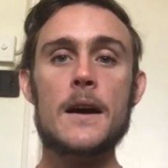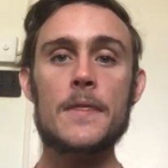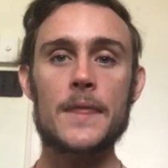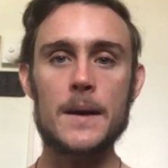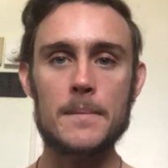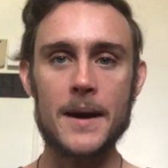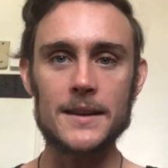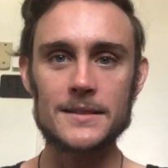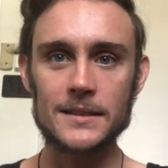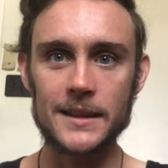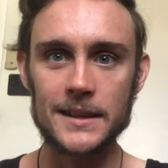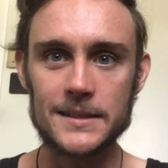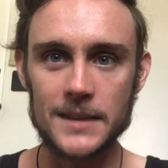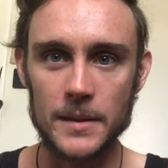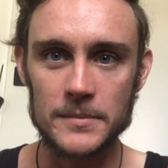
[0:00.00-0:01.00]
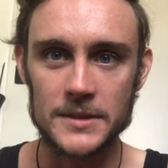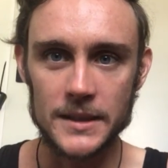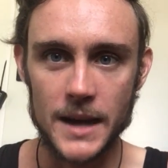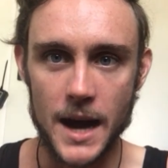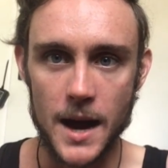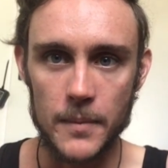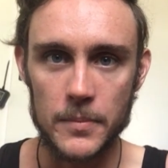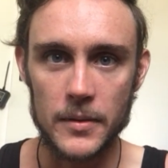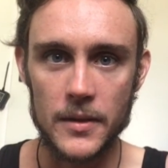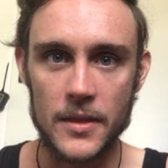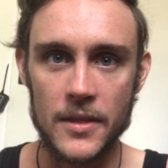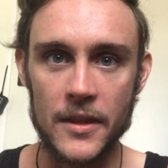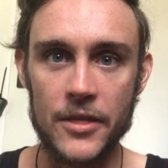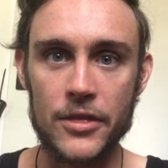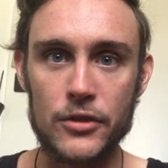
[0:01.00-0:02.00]
That basically sums it
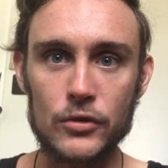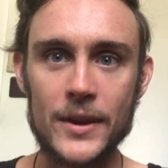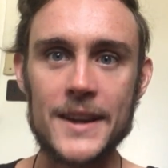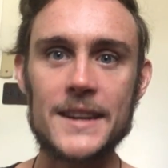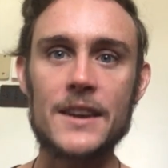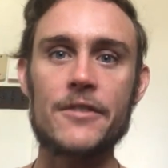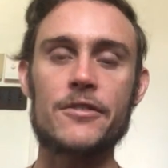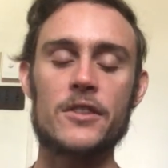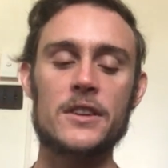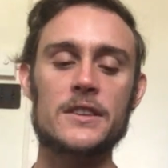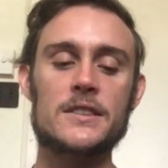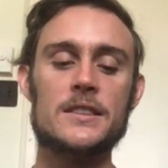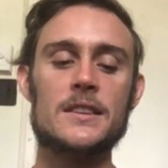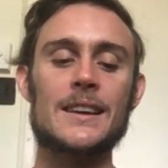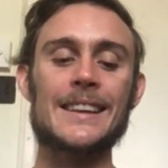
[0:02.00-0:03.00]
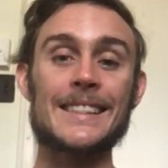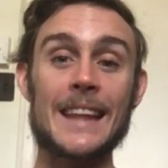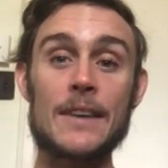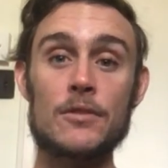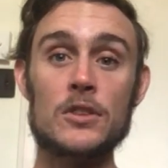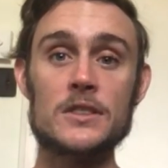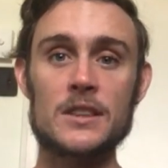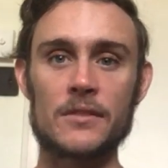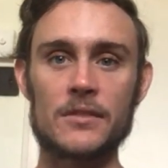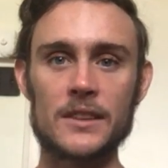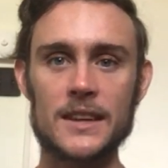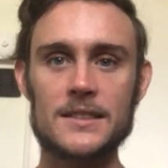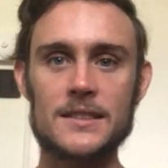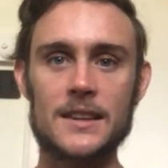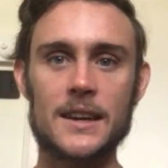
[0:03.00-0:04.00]
up. The 3 different levels of
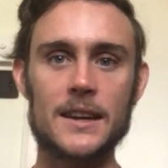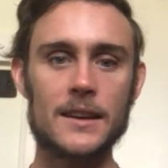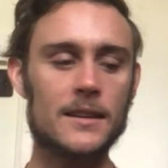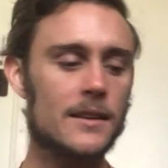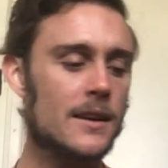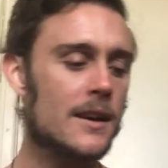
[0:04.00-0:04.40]
listening